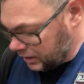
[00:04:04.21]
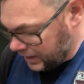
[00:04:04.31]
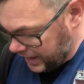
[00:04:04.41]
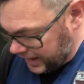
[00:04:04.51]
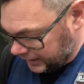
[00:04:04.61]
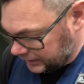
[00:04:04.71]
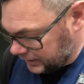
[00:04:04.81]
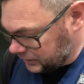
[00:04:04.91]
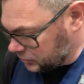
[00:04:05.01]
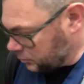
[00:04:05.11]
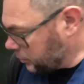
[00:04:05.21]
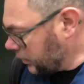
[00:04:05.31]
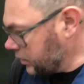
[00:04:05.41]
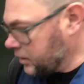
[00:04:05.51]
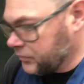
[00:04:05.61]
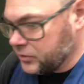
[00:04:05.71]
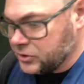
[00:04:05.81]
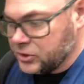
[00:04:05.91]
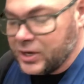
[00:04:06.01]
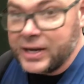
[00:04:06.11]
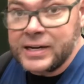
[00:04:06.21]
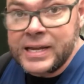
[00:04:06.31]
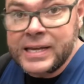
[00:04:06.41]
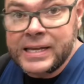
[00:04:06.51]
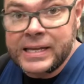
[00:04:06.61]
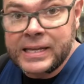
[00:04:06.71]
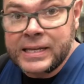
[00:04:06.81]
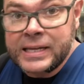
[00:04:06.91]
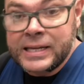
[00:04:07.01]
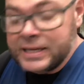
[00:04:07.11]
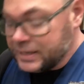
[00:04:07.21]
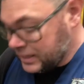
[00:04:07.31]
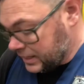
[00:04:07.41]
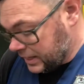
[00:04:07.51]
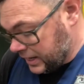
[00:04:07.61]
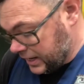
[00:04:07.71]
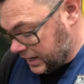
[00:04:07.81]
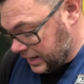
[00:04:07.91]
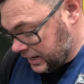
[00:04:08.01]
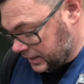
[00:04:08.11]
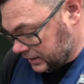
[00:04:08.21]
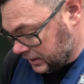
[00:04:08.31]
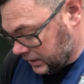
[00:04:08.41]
act as a barrier for the sun, and